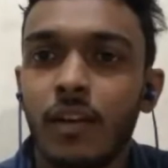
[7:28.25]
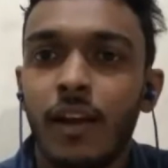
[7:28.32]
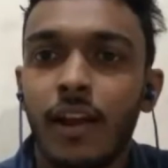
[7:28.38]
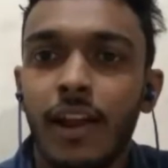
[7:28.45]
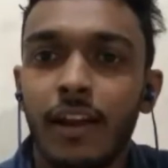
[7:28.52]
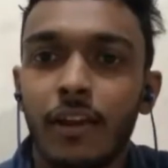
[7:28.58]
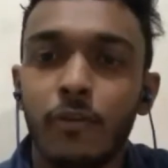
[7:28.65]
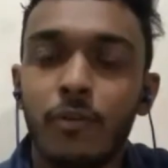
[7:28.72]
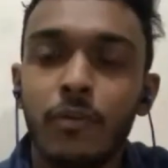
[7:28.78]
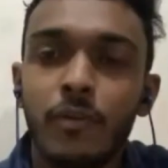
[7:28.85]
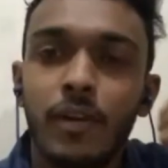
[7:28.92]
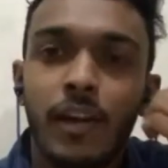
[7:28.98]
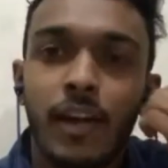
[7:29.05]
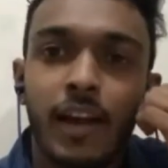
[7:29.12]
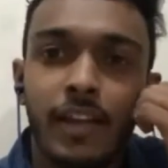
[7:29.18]

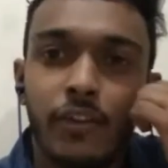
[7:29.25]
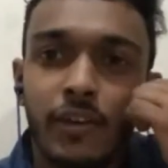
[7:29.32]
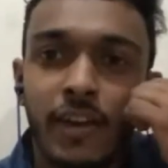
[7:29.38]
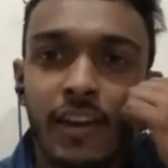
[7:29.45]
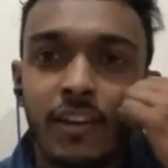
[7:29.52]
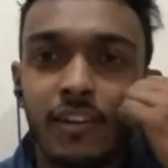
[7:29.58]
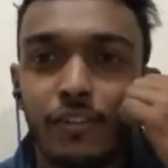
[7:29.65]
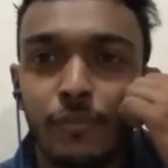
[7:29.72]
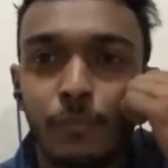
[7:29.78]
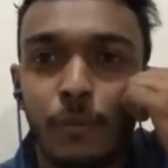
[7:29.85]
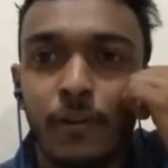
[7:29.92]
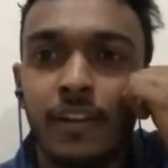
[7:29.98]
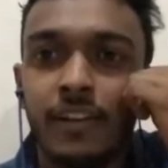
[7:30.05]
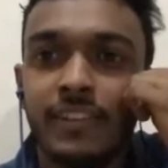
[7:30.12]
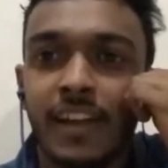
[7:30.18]
Hello, you can
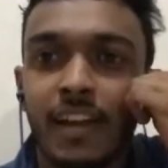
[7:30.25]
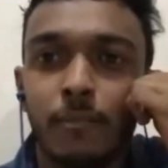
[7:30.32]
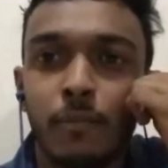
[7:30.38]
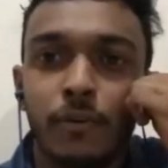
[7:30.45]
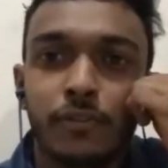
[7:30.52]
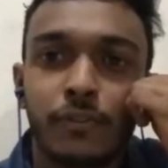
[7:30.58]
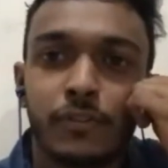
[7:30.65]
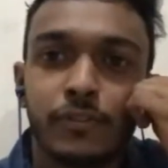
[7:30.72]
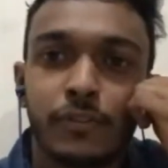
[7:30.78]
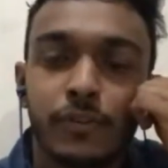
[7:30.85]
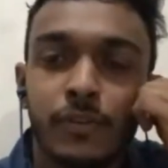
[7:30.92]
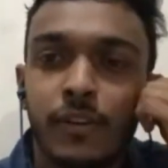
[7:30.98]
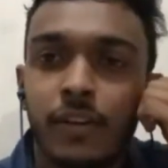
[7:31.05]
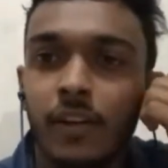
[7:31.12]
respond in chat box also.